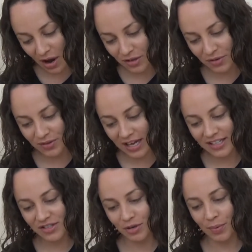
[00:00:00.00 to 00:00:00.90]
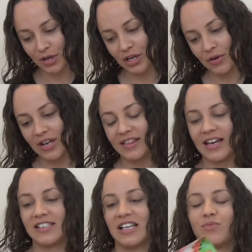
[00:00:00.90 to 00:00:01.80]
So that is super cute. And then
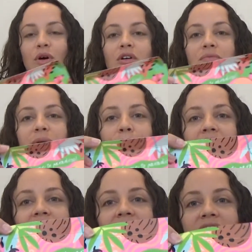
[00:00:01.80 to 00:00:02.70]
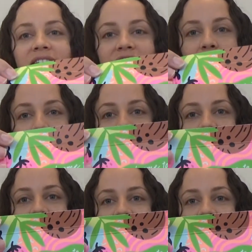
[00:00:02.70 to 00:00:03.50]
it says, welcome to paradise in the box.